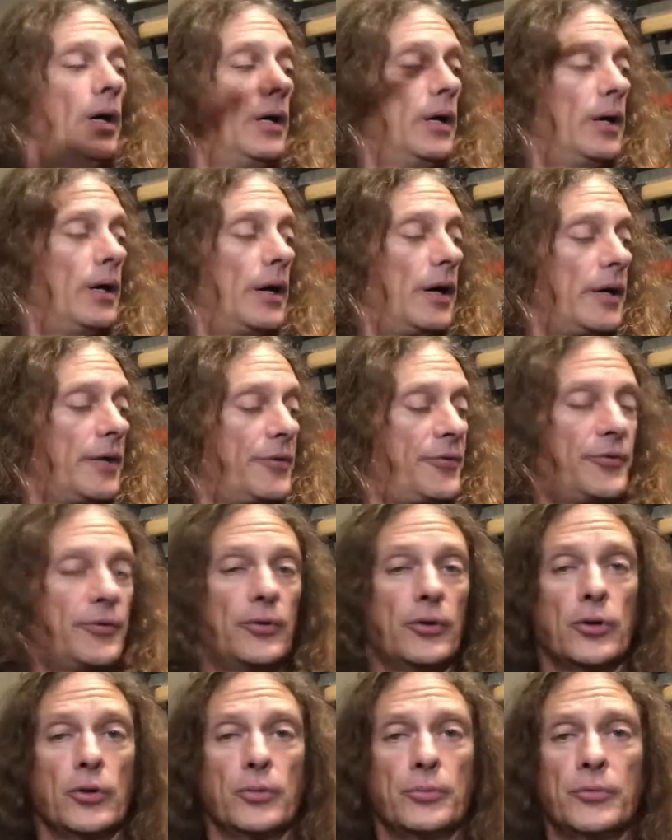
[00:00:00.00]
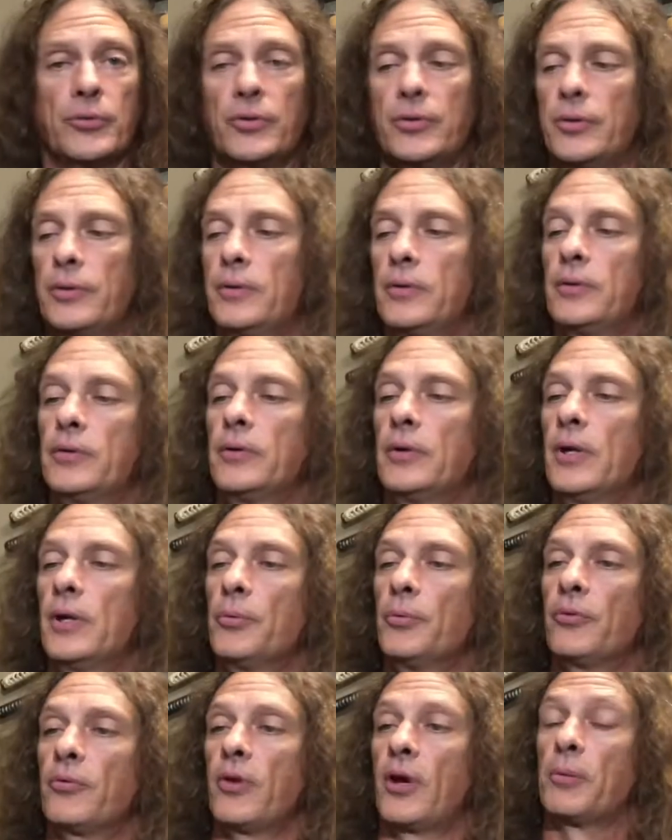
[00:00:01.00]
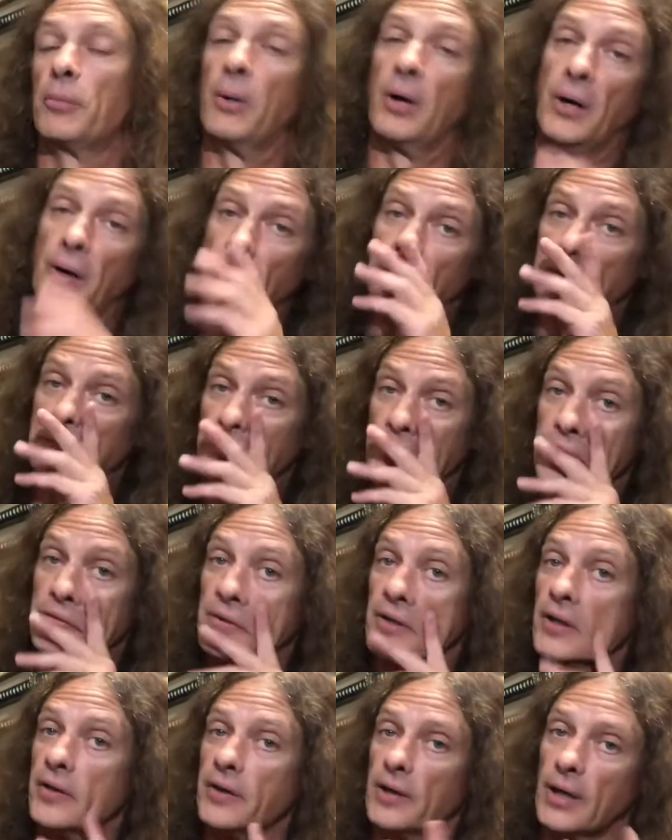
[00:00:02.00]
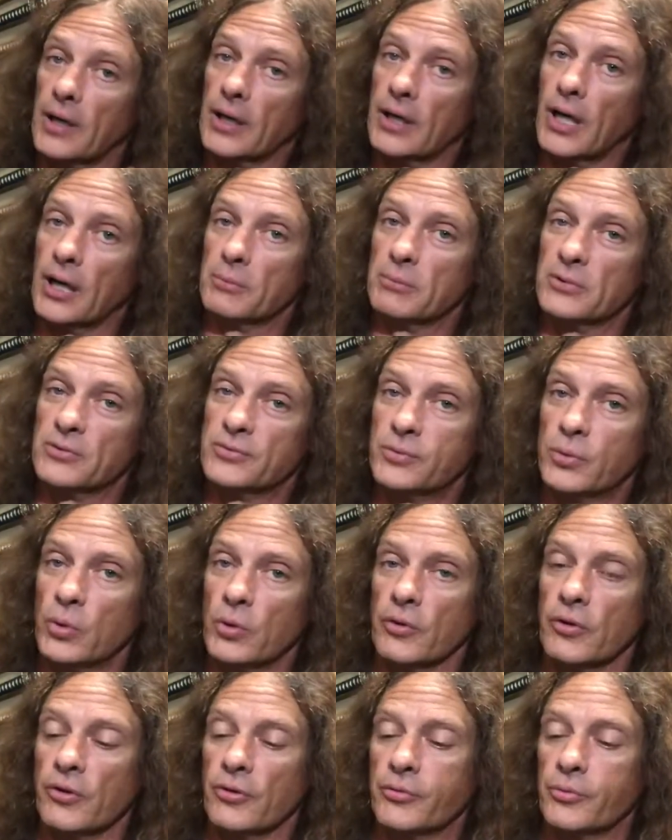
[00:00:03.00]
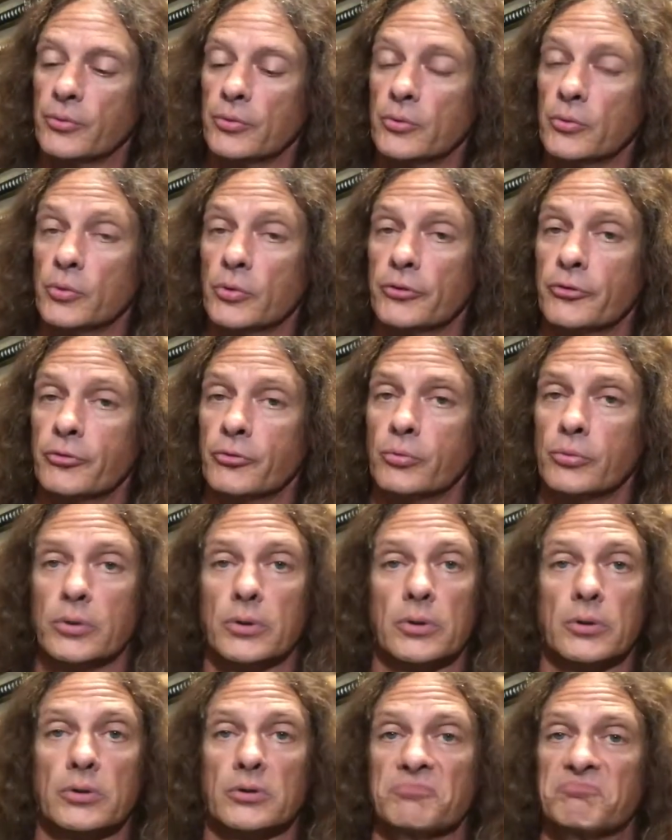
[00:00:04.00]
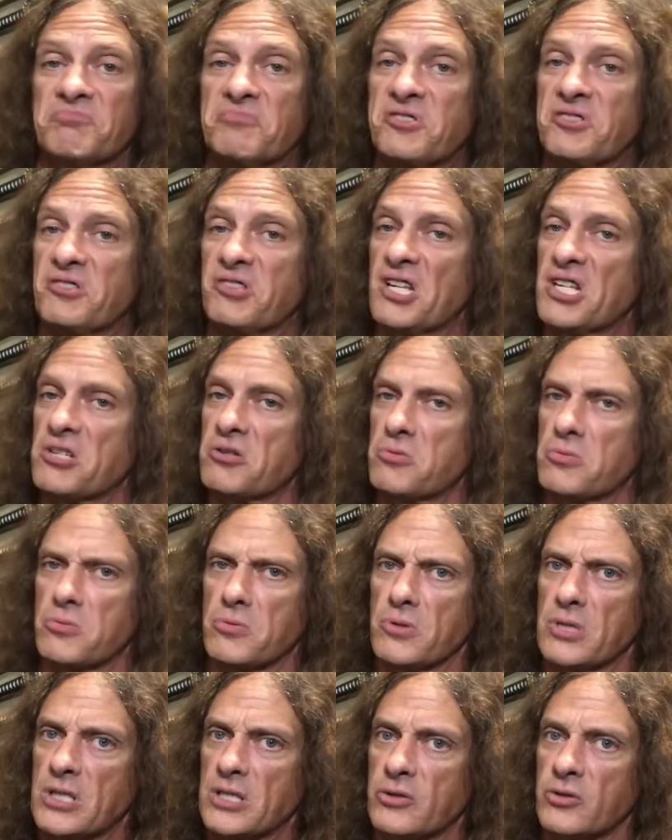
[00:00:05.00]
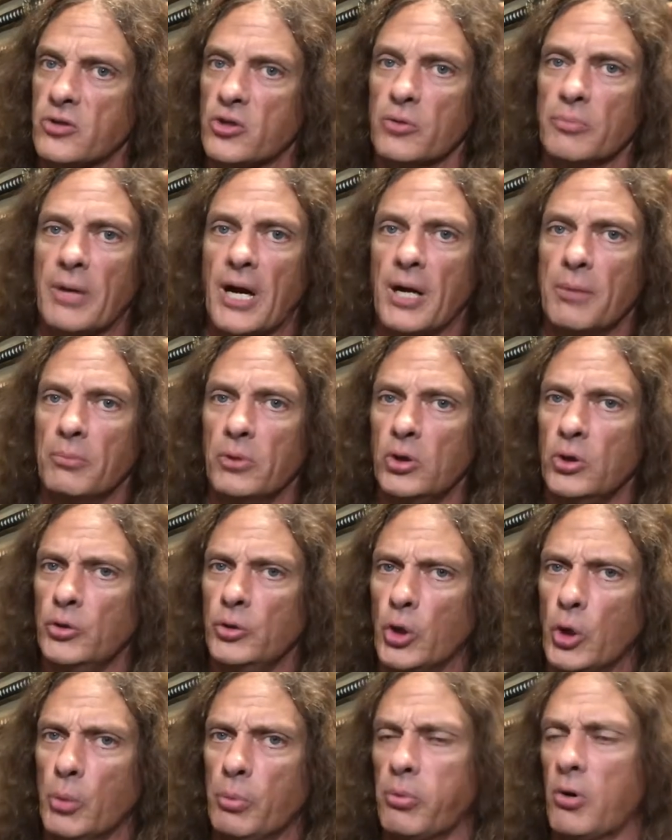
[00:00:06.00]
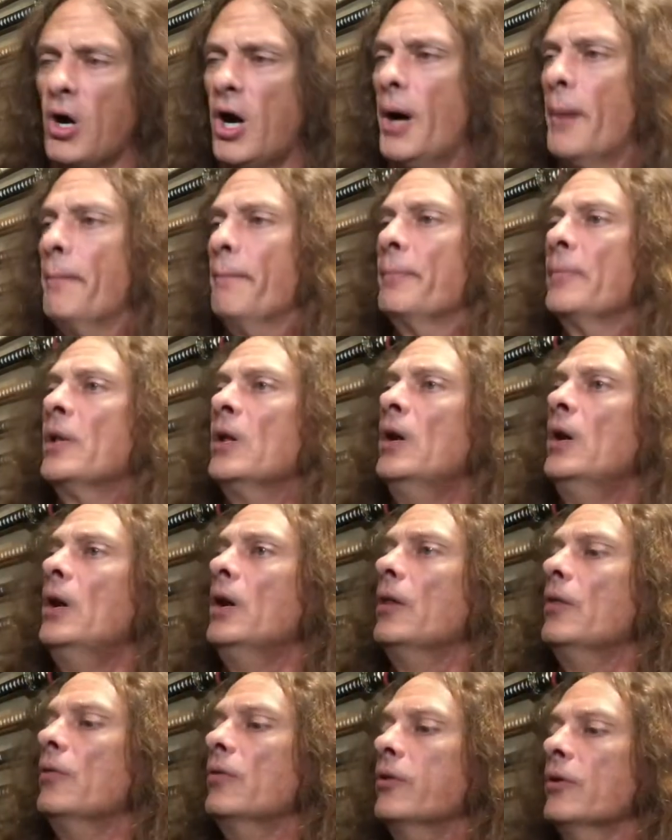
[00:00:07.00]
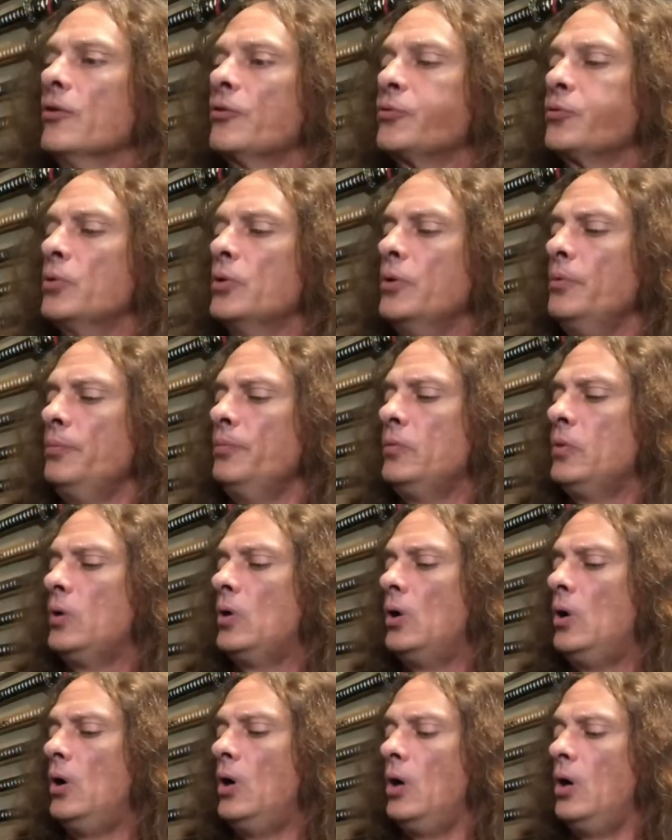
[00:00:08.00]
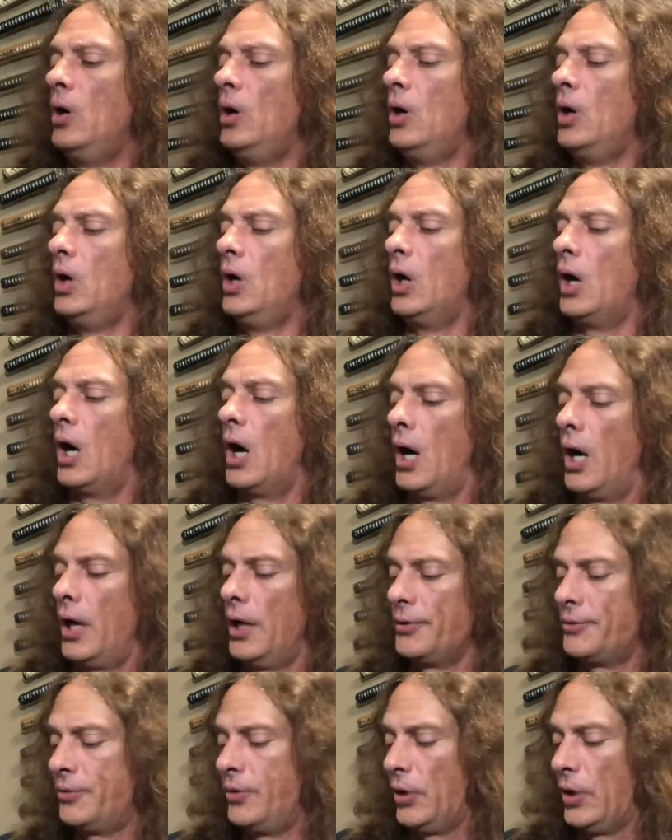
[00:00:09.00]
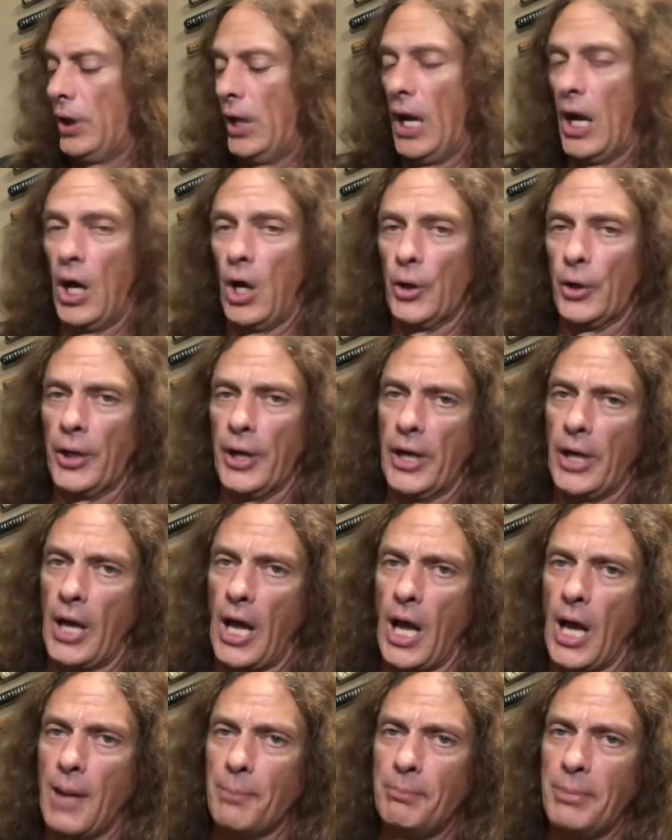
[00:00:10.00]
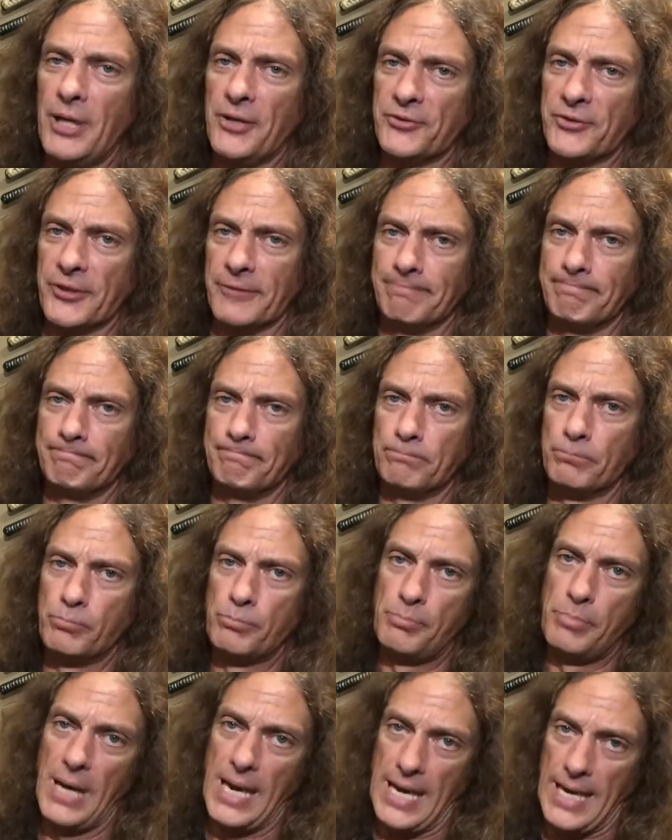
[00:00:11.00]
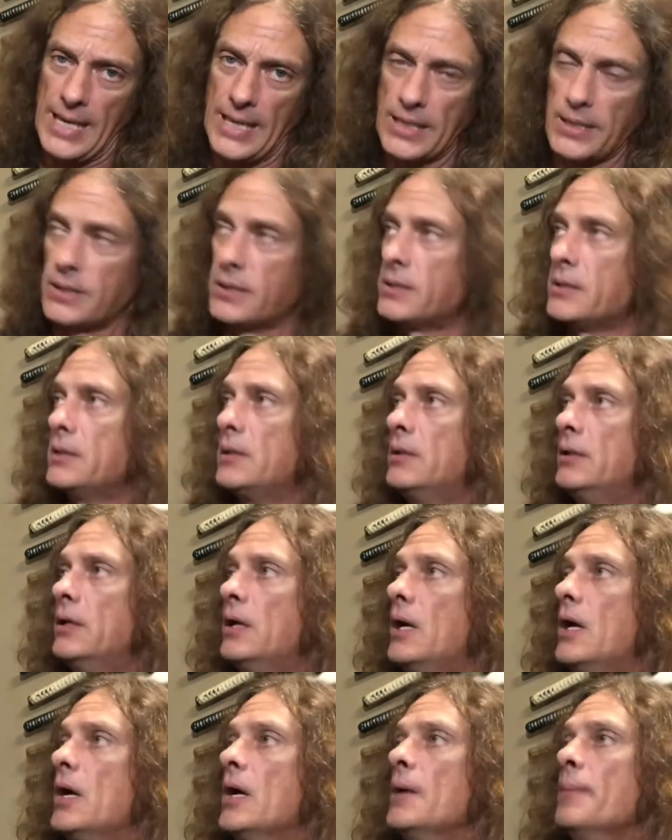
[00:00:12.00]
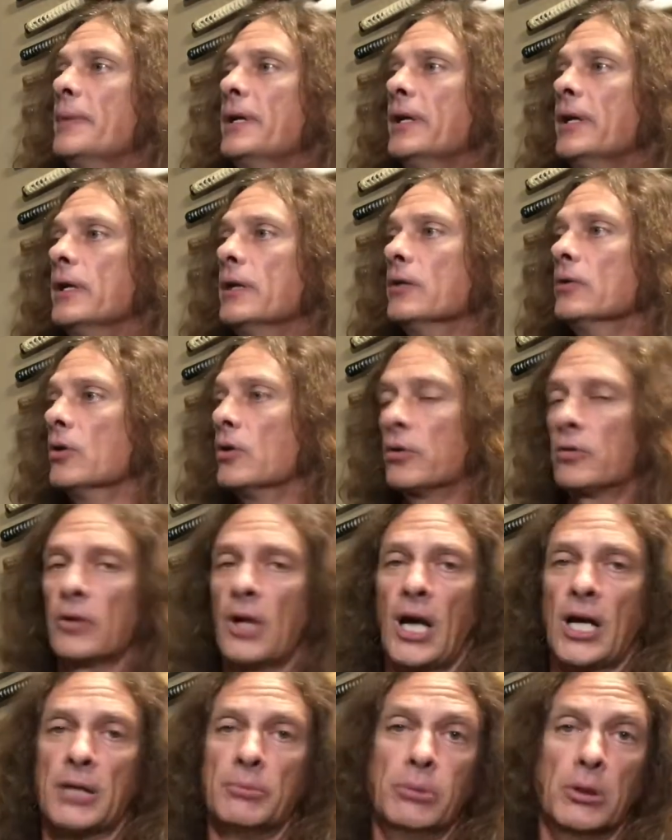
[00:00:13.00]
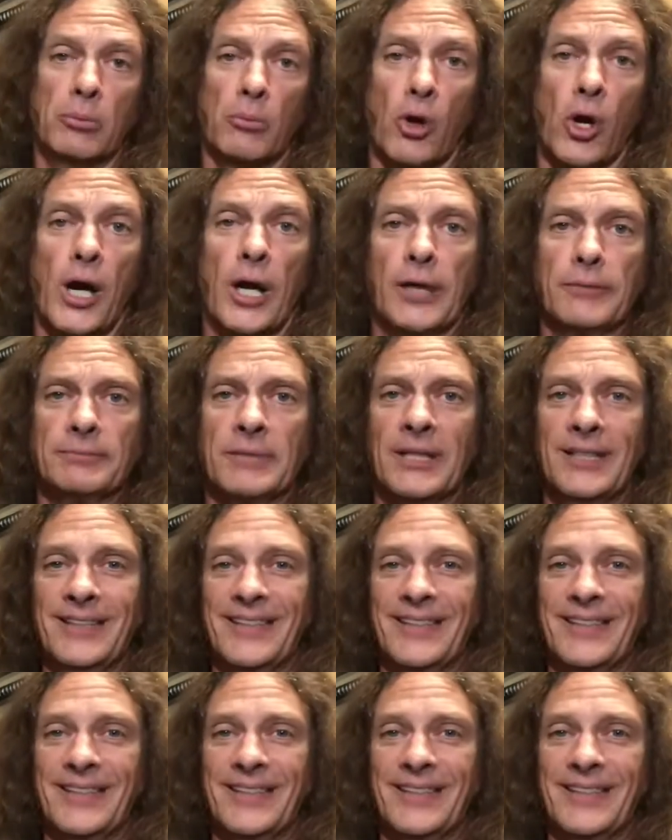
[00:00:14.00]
I assumed that it was like my other T10 that I got before this one, which will slice right through bamboo, no problem. This one, I took out and I bent it bad. I mean, it looked like a boomerang.